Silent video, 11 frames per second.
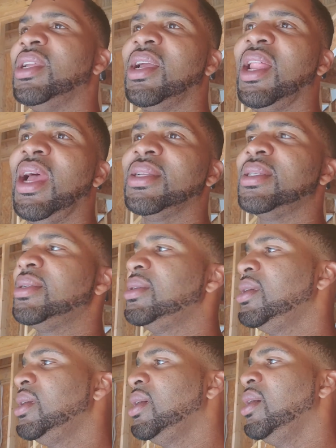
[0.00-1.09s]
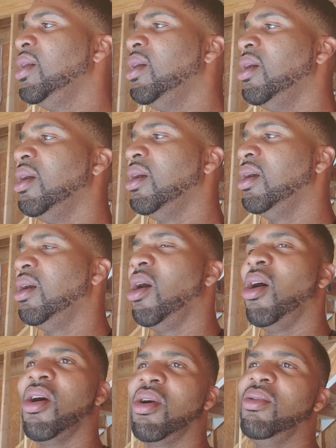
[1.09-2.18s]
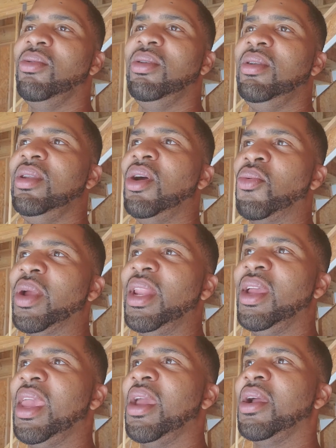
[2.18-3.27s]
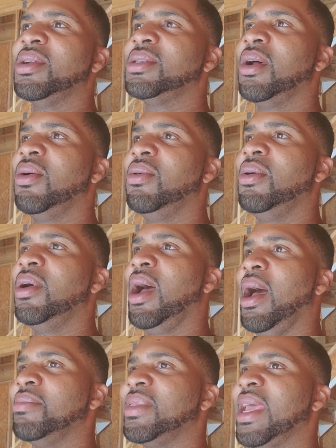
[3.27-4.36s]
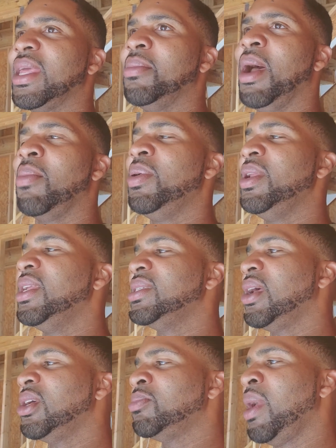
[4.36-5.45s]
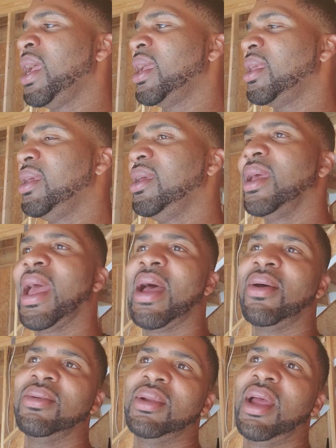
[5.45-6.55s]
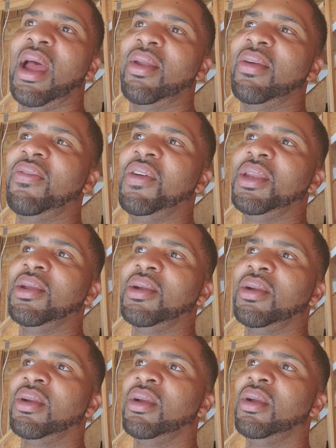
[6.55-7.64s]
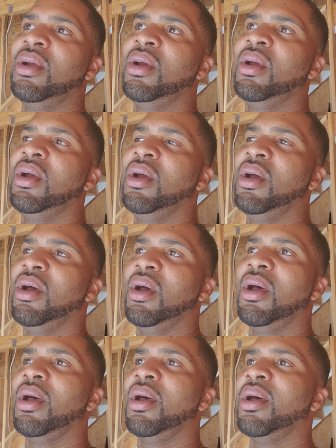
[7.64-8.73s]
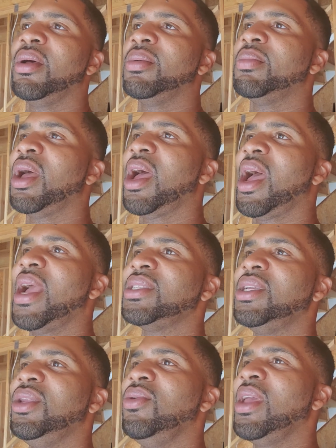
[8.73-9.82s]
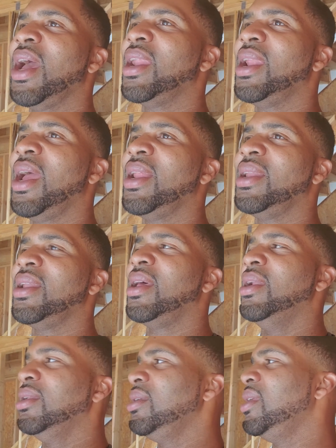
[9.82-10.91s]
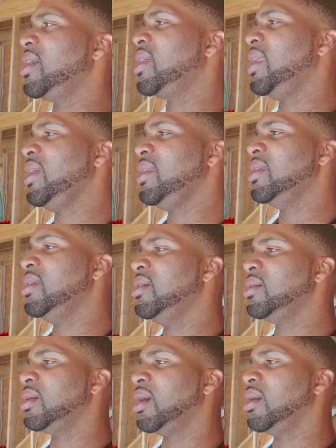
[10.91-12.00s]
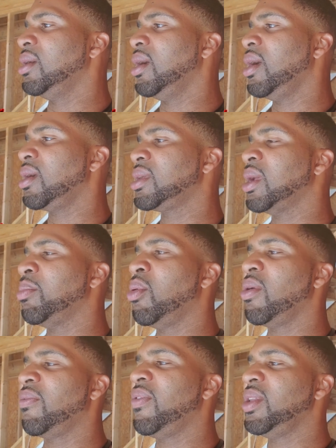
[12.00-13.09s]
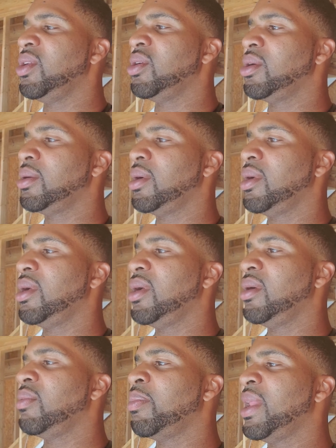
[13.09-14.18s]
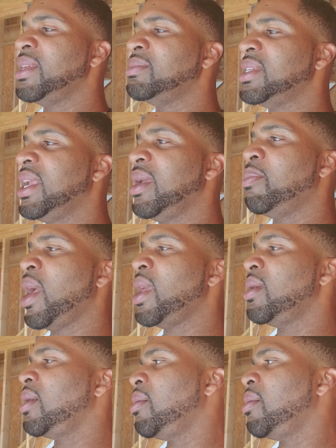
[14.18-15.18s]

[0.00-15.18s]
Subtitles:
of the classes don't really care, so I'm thinking about putting the exhaust back out the fender. I actually do kind of like the clean look because I bought fender replacement to get painted.